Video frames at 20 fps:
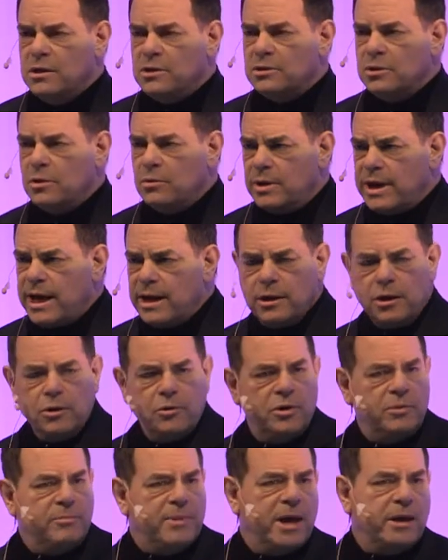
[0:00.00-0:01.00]
So getting
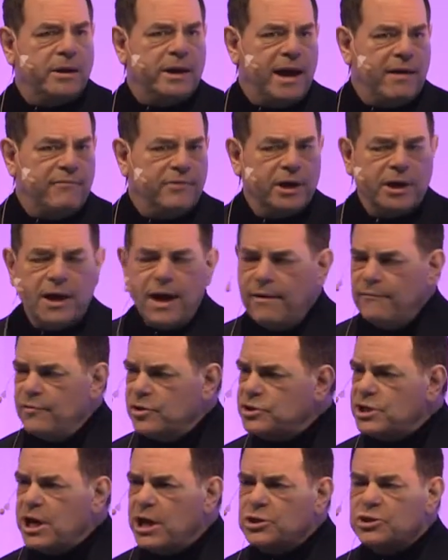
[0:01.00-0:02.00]
your email and having a
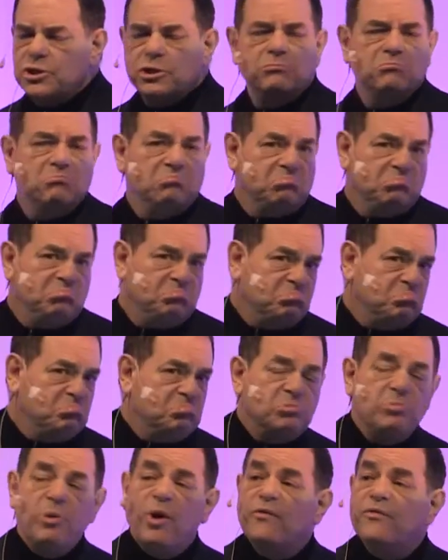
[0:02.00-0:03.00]
conversation,
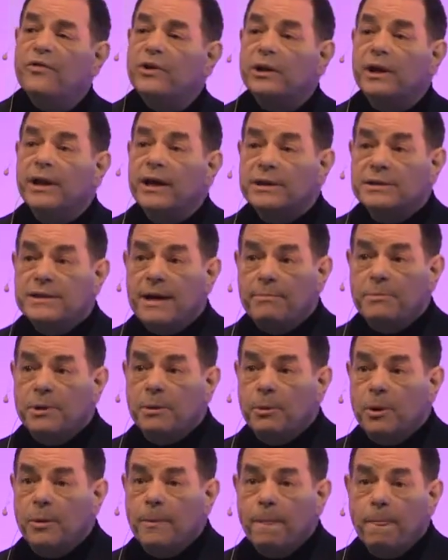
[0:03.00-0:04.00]
perfectly
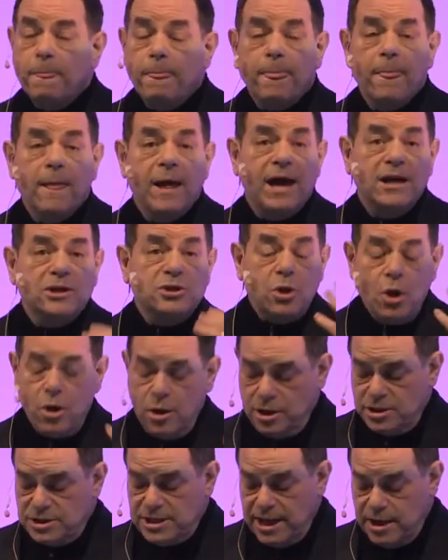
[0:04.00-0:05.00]
acceptable, as
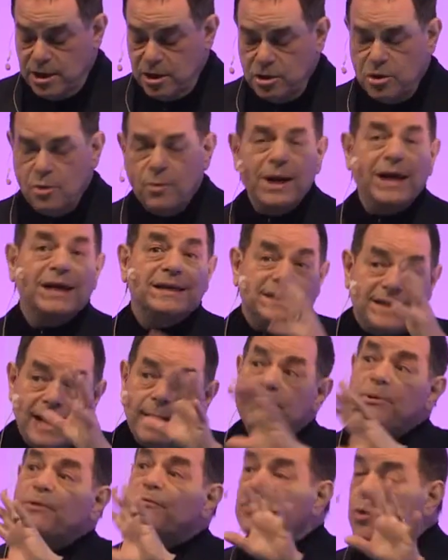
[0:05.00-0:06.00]
long as they can do it.
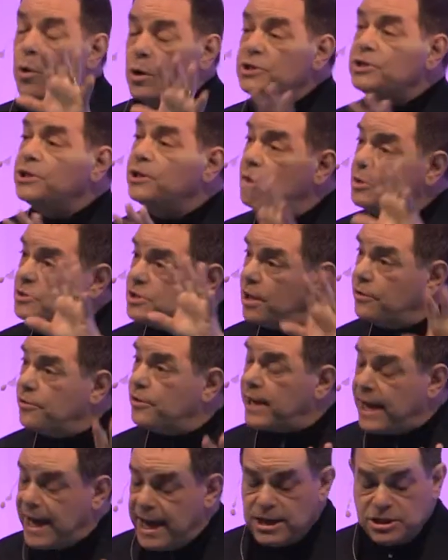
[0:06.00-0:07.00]
Except, of course, in those other
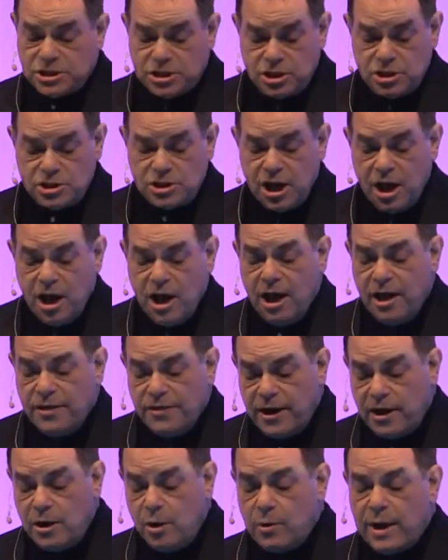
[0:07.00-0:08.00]
cases,
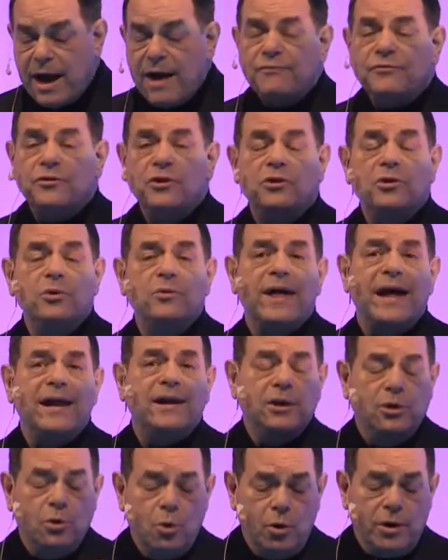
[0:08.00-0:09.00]
they don't have to do that
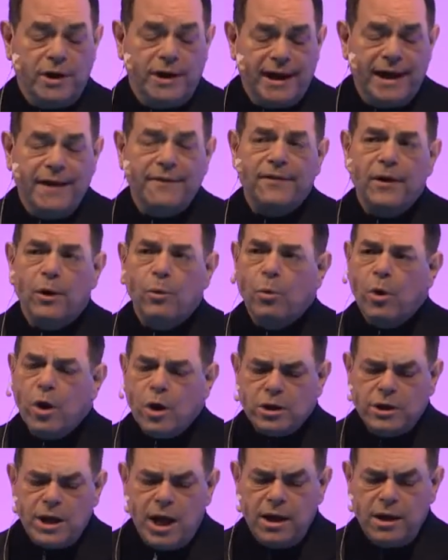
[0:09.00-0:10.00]
in order to get their
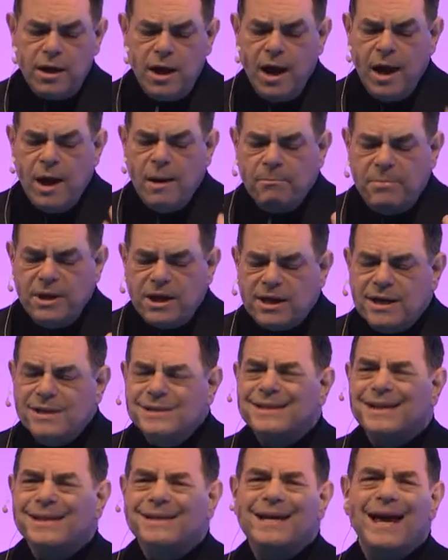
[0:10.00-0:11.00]
work done
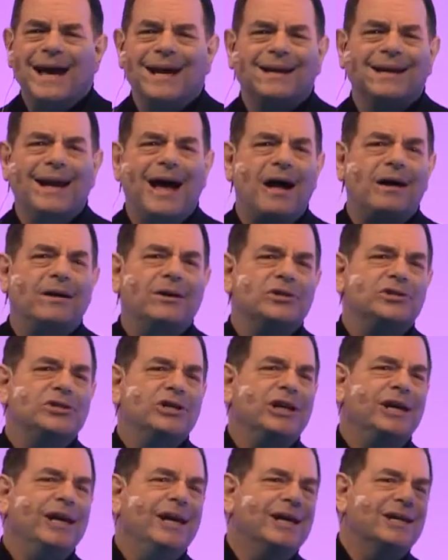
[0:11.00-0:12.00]
because the
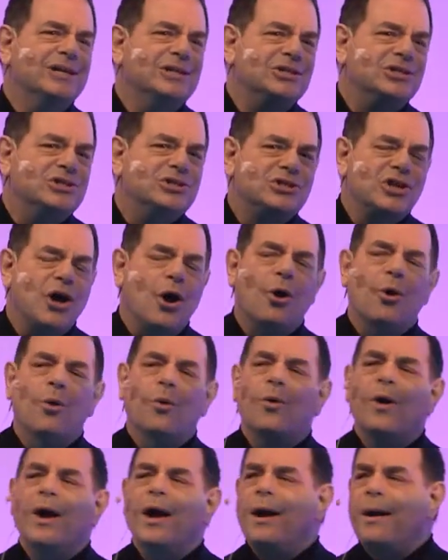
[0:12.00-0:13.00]
technology is
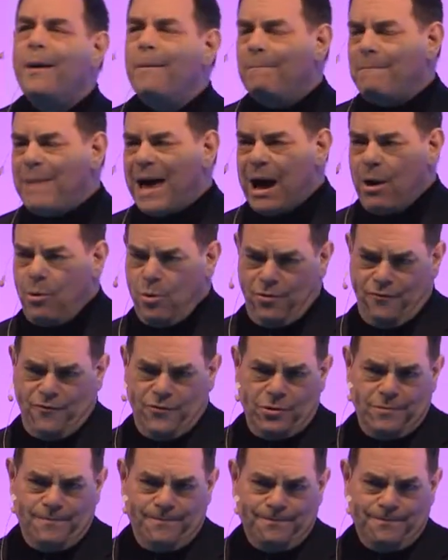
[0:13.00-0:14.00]
so powerful.